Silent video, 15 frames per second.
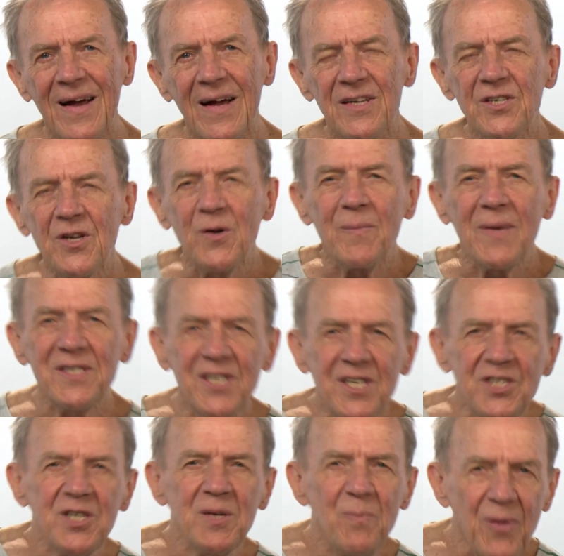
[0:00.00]
So my
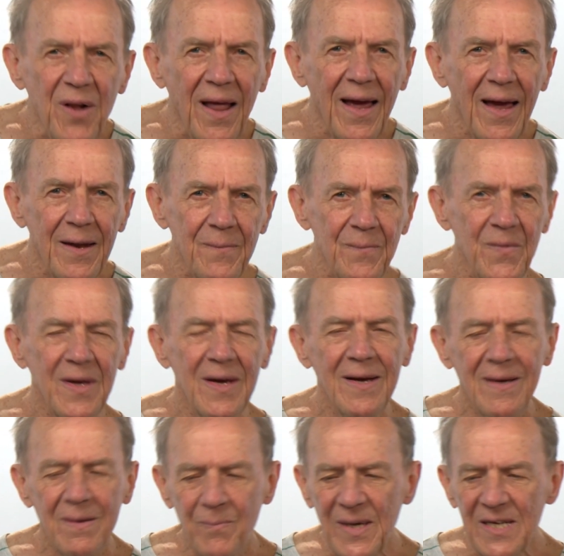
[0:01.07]
teaching plan,
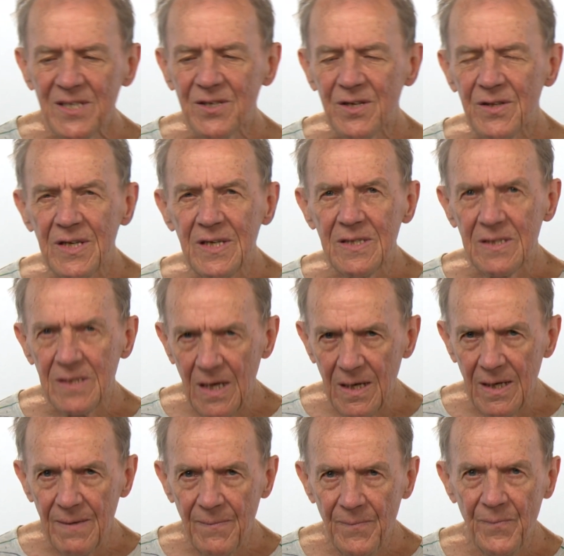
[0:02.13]
based on these
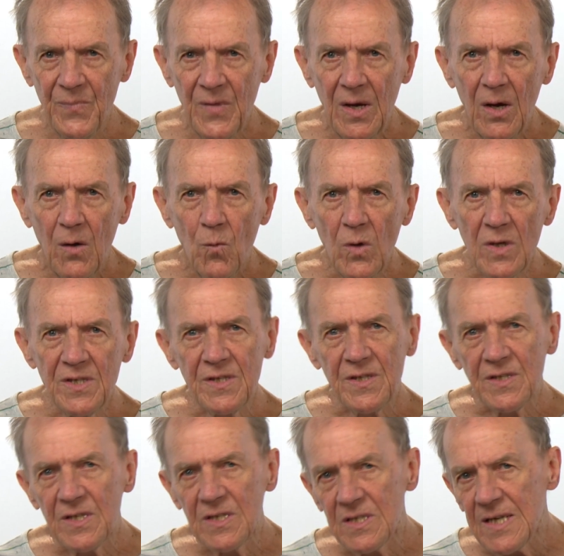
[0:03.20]
data, was
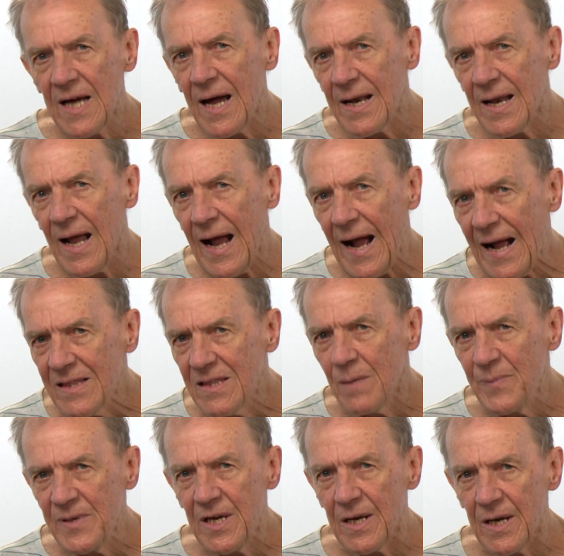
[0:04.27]
to start at the
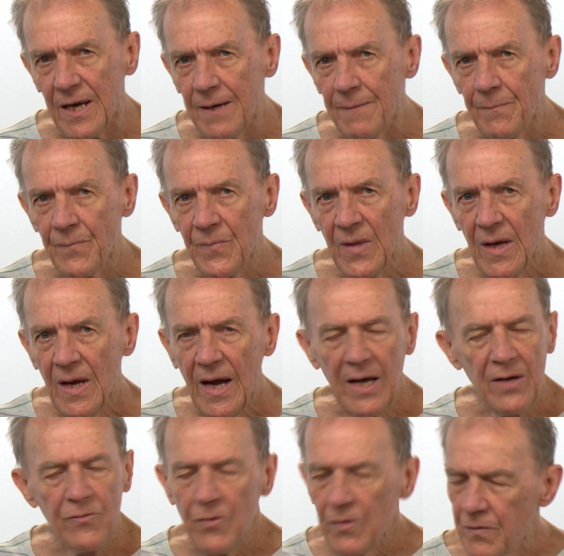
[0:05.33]
beginning
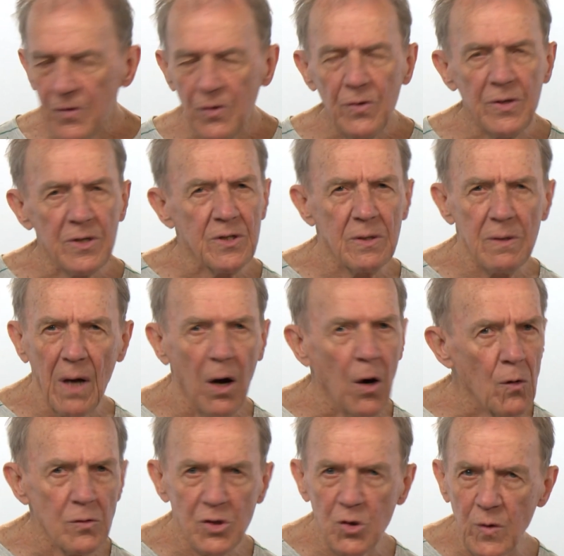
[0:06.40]
and review the
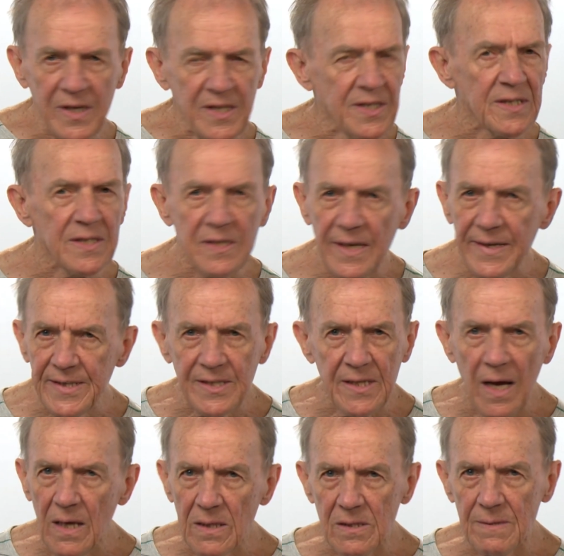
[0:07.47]
whole 26 letter
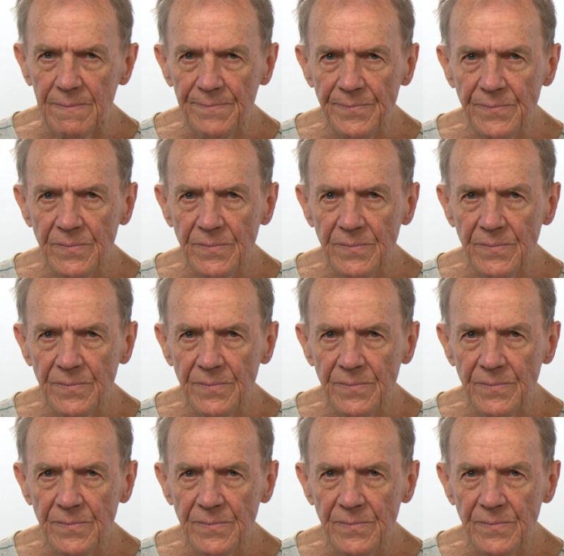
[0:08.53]
sounds.